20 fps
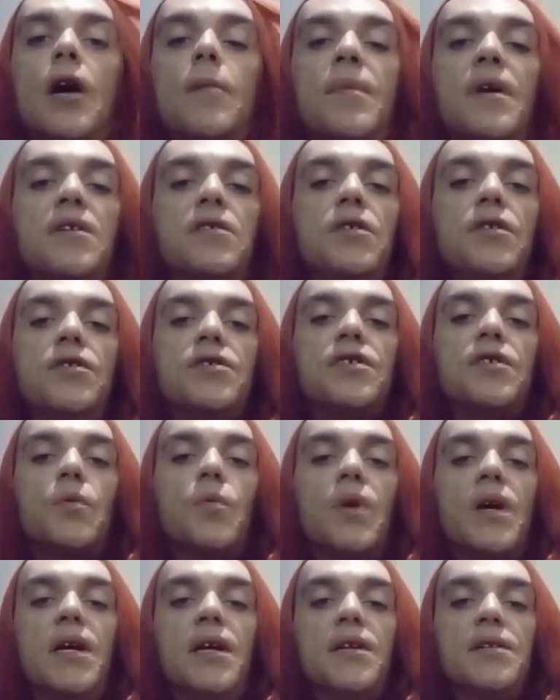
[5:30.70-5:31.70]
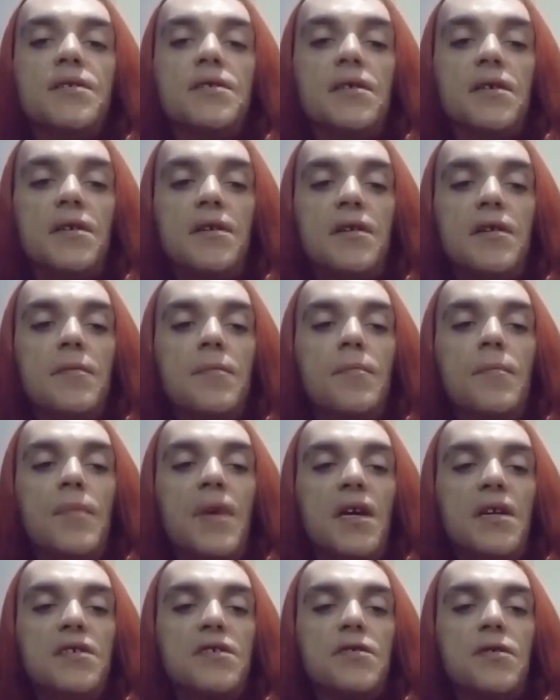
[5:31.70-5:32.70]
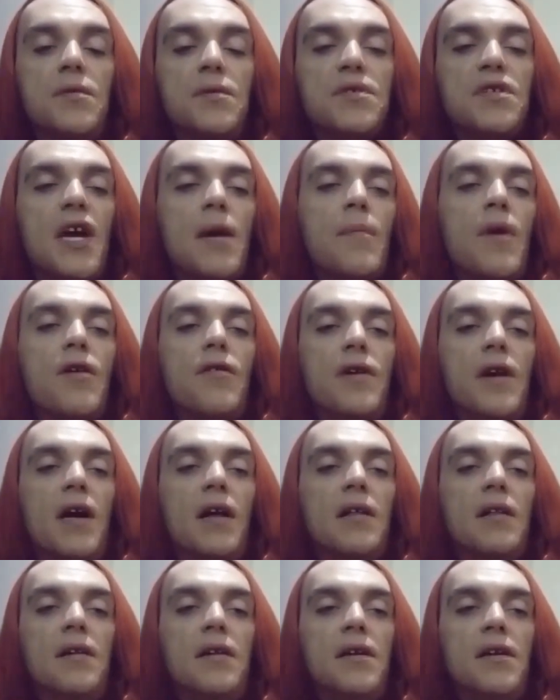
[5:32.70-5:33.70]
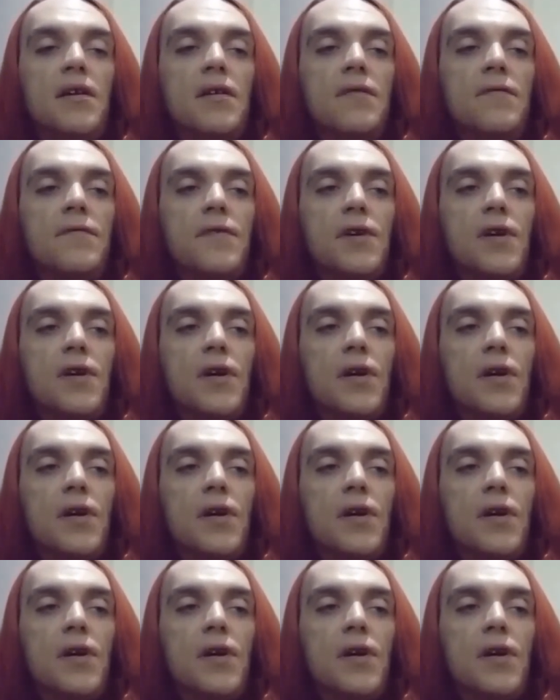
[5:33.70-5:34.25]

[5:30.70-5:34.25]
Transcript: been using weed as a means to escape my reality of,